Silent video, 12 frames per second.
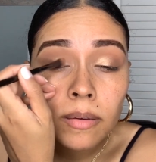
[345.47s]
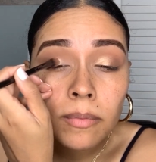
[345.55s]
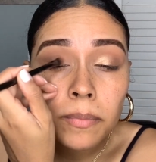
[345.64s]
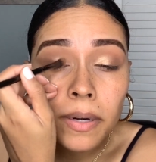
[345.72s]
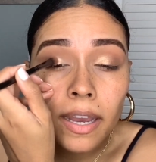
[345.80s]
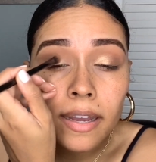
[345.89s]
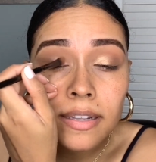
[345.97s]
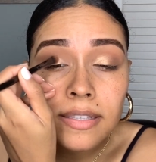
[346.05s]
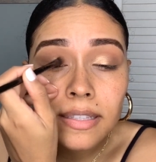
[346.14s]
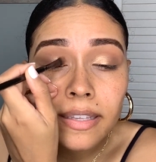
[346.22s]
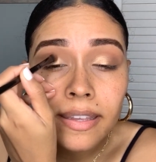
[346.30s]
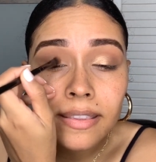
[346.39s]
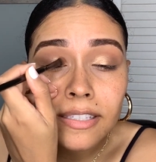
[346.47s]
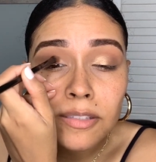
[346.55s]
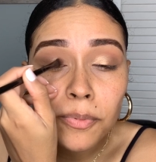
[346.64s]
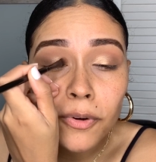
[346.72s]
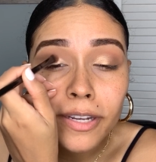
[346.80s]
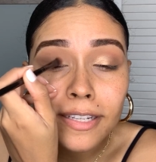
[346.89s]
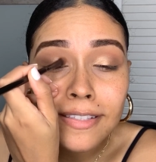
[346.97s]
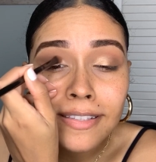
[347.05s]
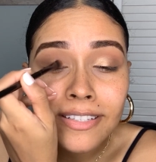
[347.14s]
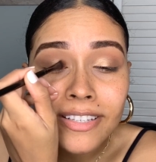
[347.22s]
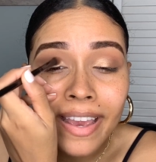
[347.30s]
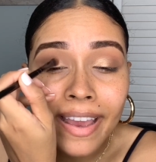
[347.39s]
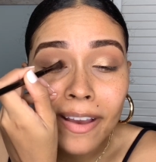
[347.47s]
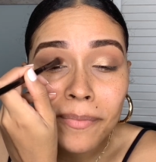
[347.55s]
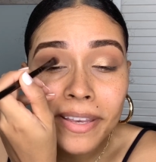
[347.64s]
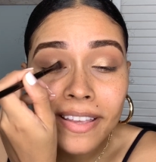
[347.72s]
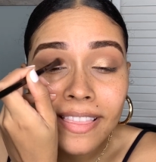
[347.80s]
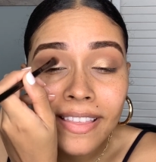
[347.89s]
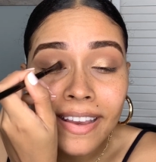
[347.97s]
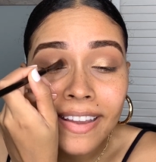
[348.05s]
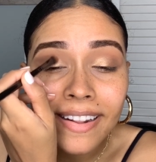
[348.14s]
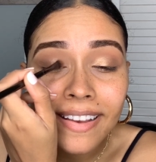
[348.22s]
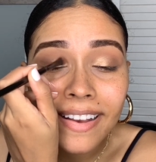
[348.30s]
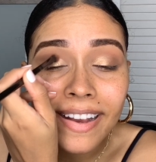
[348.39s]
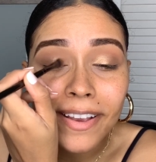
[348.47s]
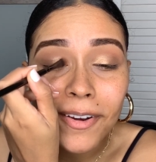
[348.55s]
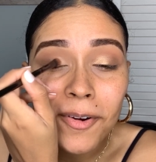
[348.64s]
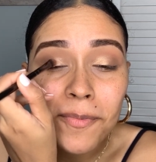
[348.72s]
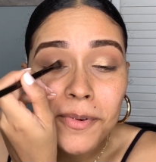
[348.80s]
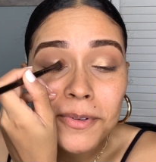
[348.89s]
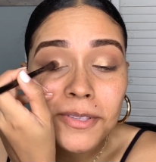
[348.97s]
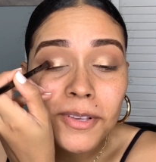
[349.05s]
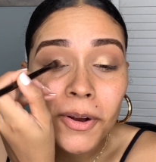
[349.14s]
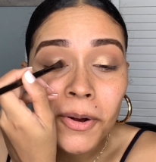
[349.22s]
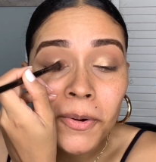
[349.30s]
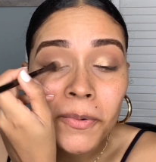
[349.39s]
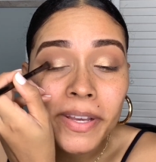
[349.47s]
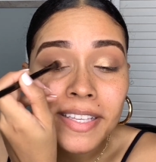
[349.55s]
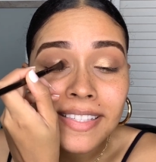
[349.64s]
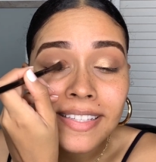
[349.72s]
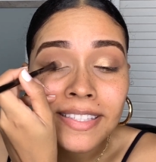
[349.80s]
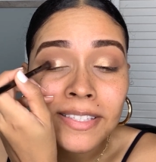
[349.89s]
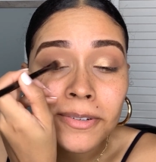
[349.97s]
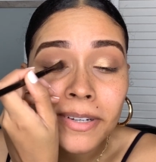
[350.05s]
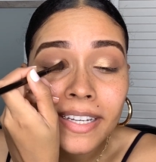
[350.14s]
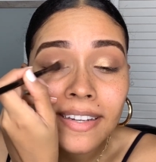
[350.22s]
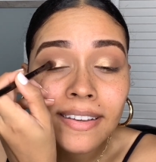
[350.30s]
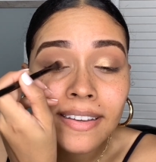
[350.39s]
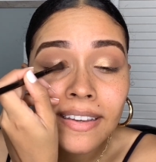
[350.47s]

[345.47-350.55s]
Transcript: But honestly, at this point, it's such a habit that I almost always do it